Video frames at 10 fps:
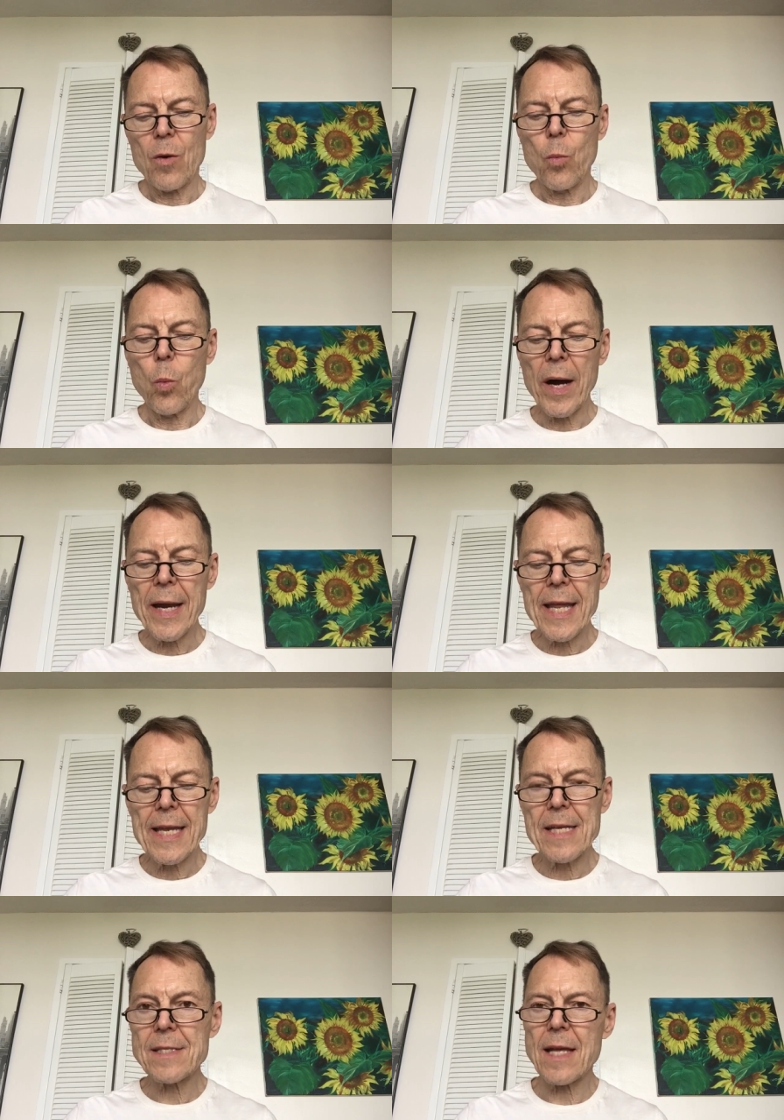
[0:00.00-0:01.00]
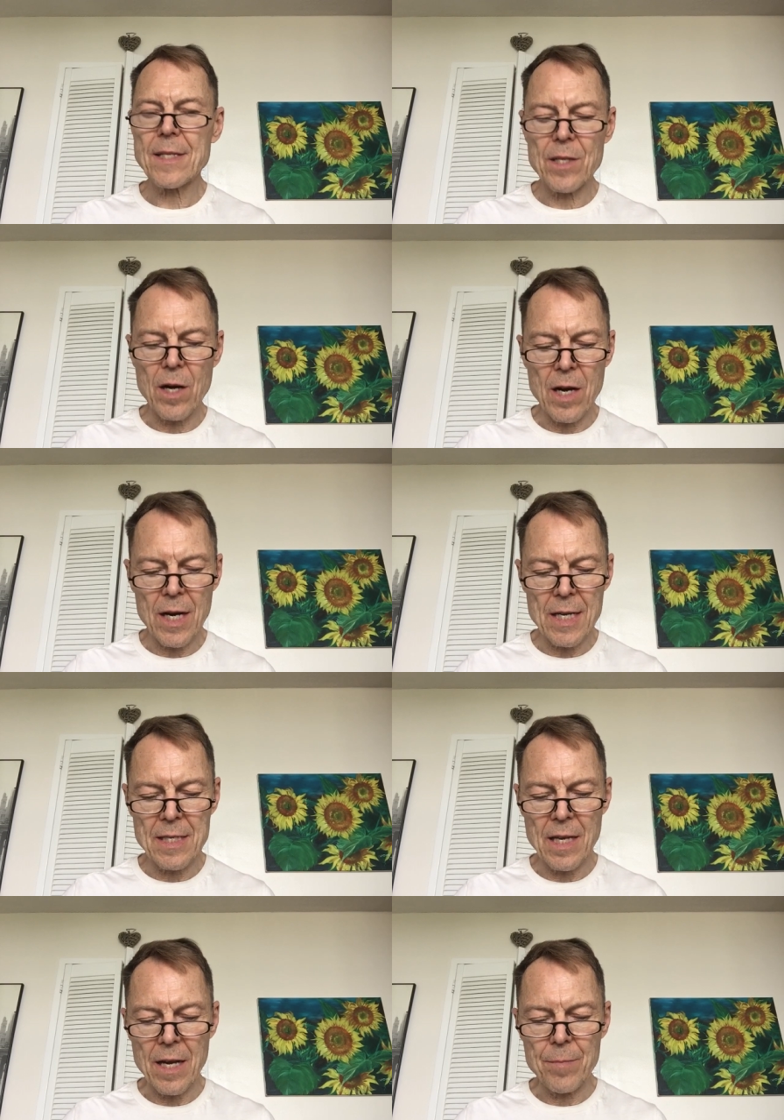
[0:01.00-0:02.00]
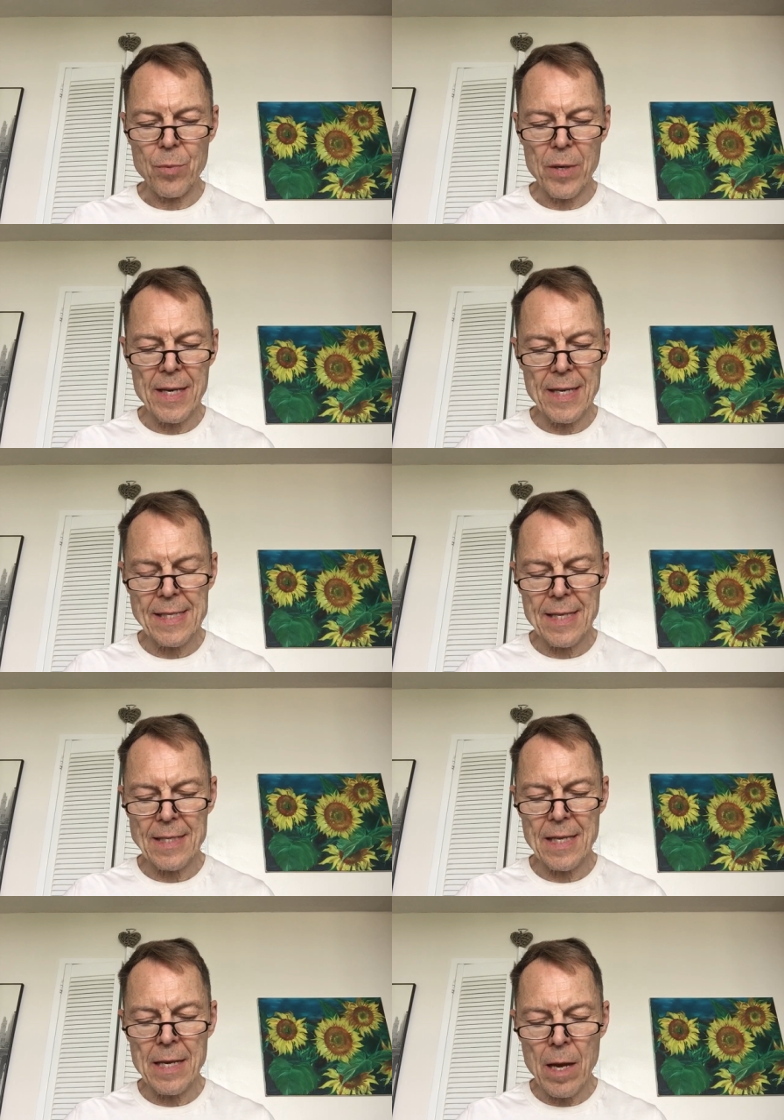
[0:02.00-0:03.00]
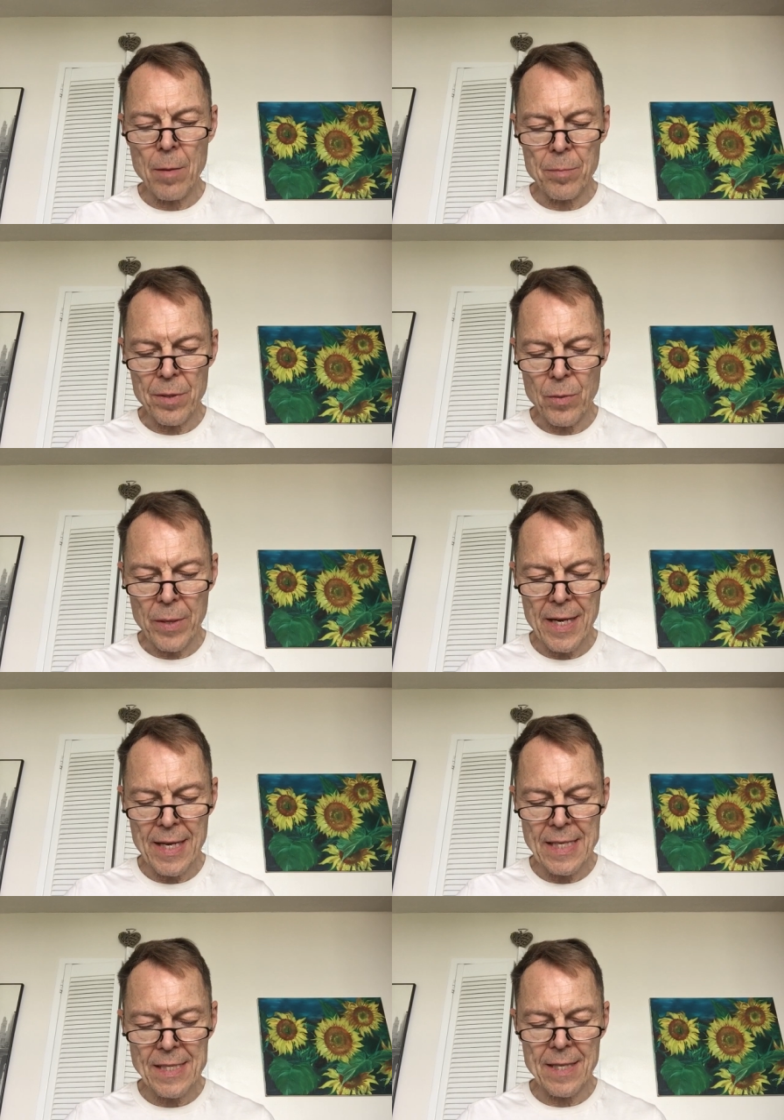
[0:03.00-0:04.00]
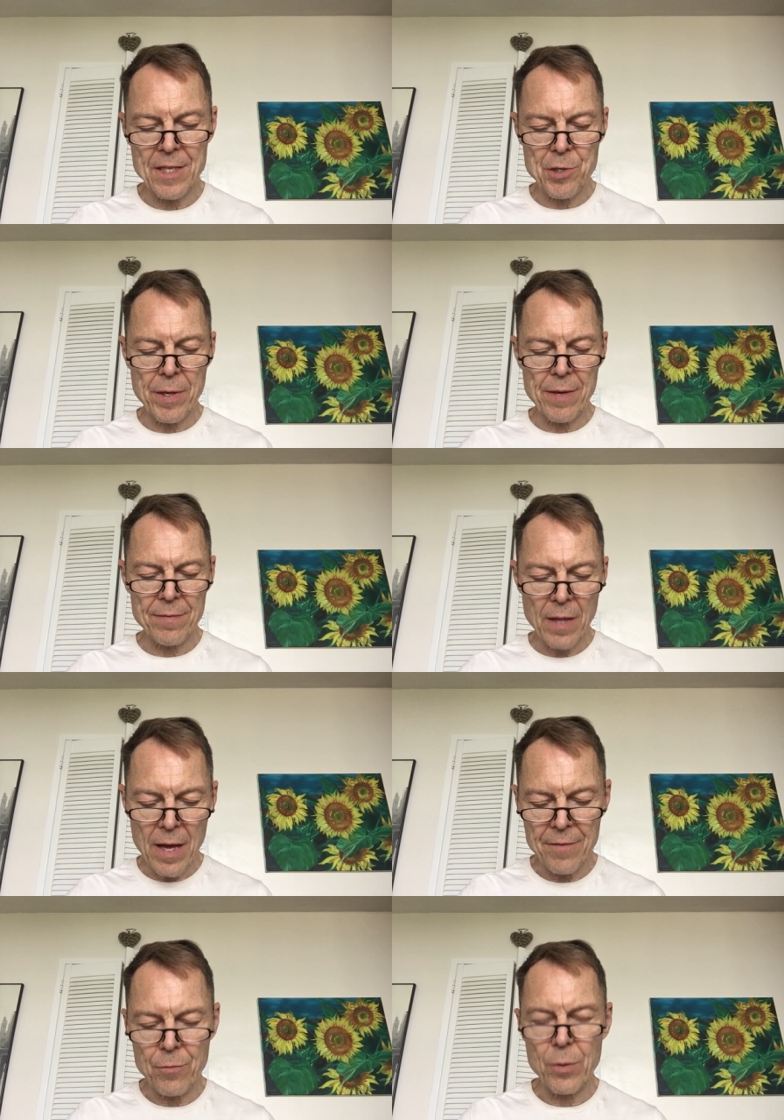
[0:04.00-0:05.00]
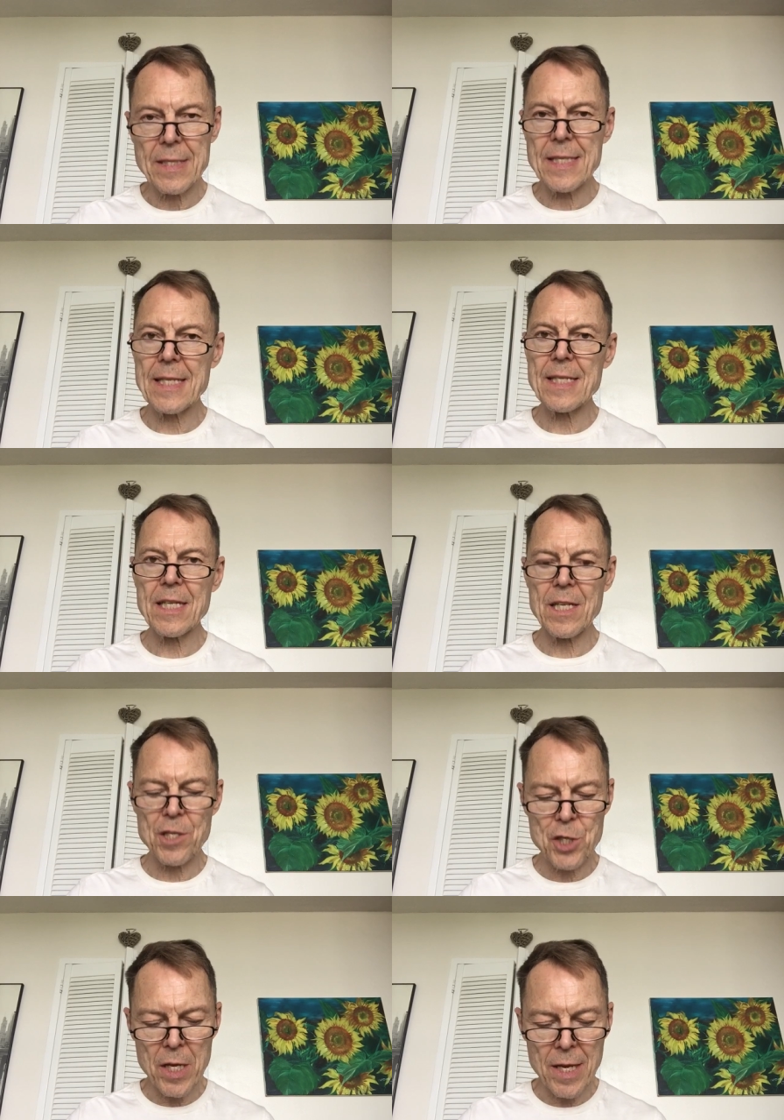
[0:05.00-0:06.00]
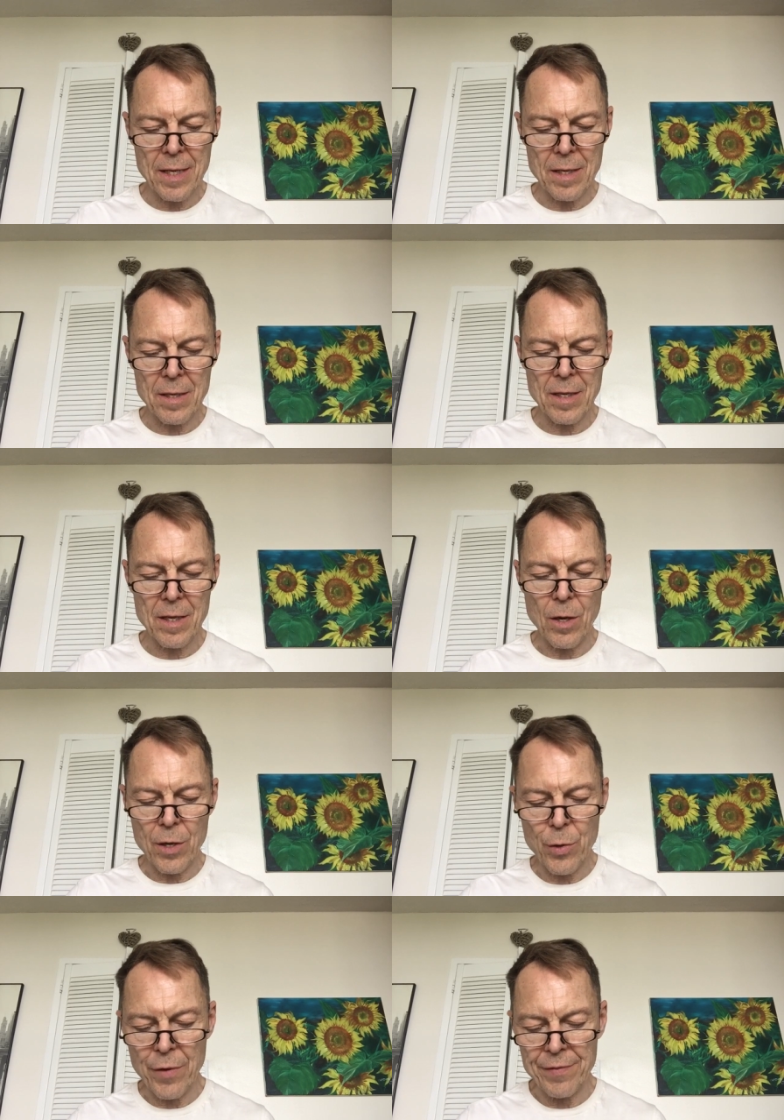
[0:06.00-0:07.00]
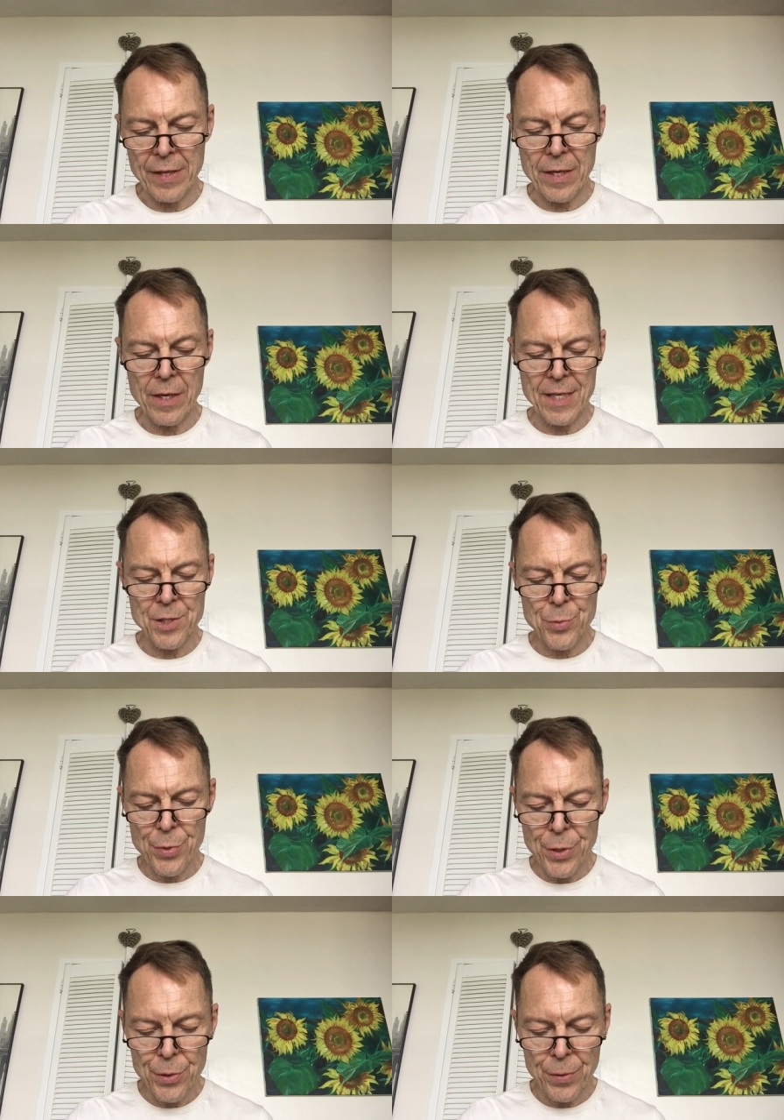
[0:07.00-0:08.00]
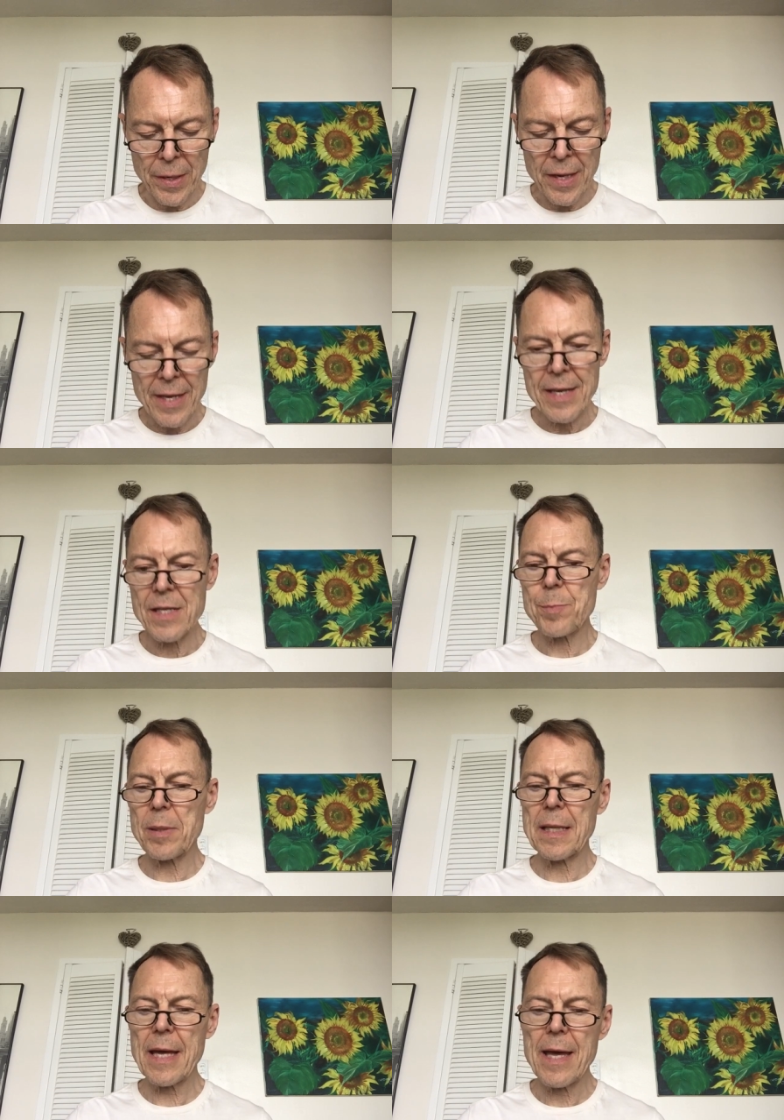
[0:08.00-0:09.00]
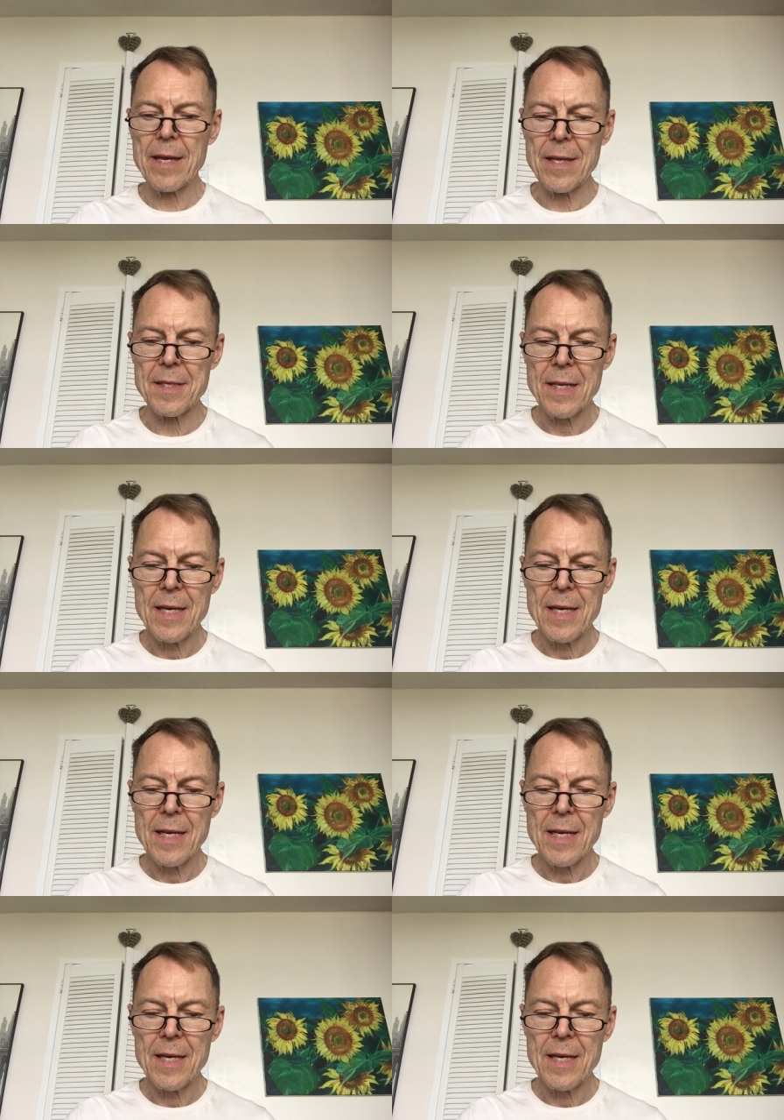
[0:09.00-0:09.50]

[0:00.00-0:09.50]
What it is as an archetype, what it is as a number, what it is in the Tree of Life, what's its I Ching equivalent, its rune, its planet,